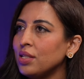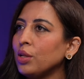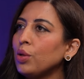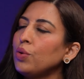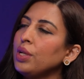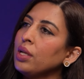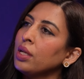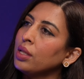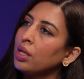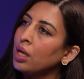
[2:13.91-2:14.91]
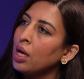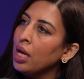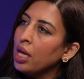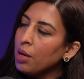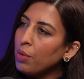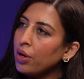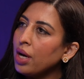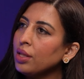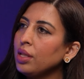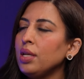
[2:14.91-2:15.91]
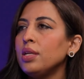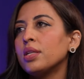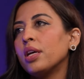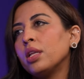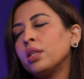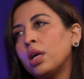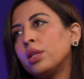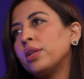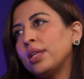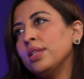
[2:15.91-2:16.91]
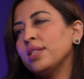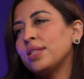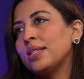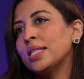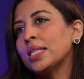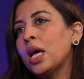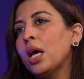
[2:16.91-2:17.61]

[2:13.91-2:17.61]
including the Emiratis and other ethnicities.